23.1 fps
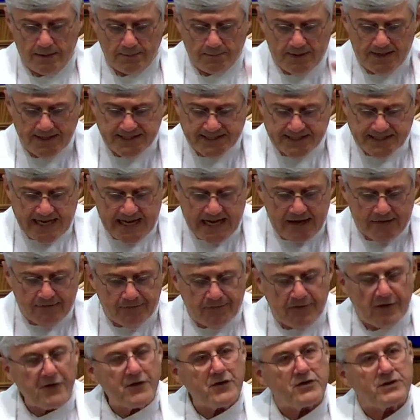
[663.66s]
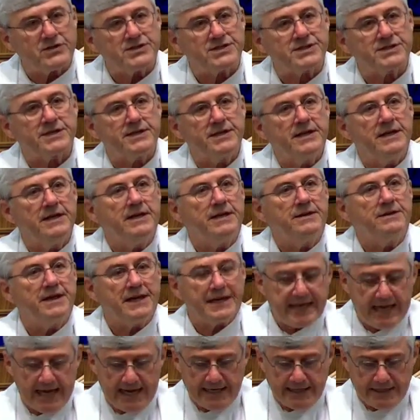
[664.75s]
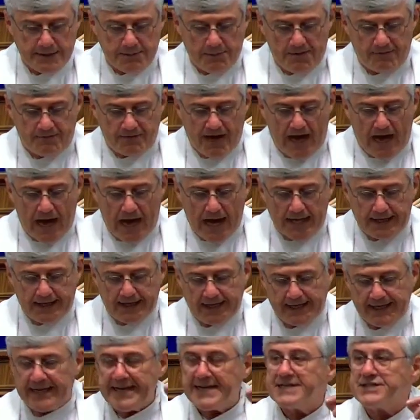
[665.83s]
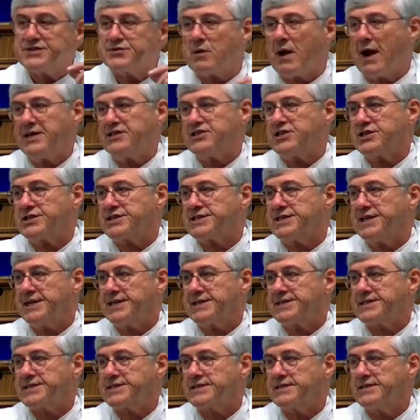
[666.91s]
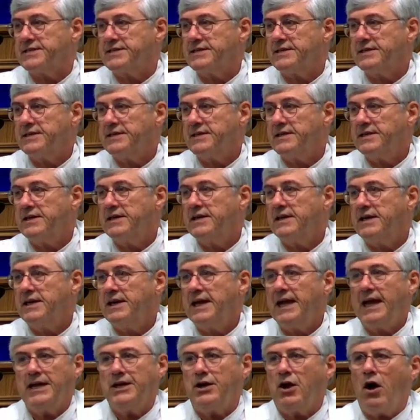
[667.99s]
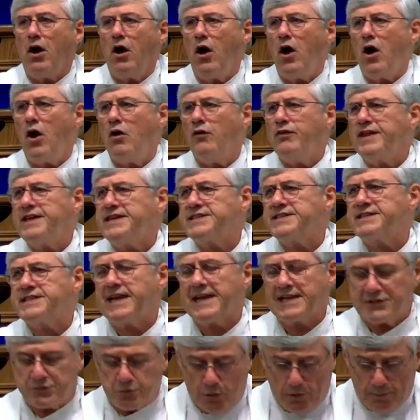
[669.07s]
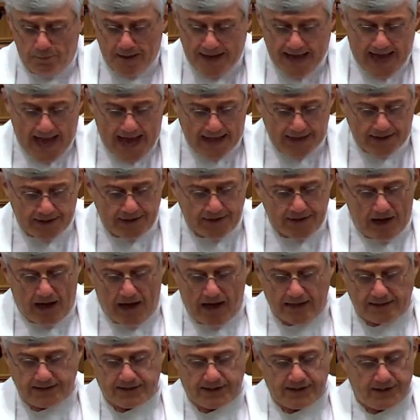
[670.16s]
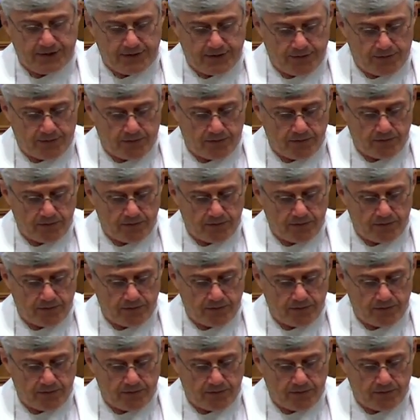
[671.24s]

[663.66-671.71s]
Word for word: But seek first the kingdom of God and his righteousness, and all these things will be added unto you.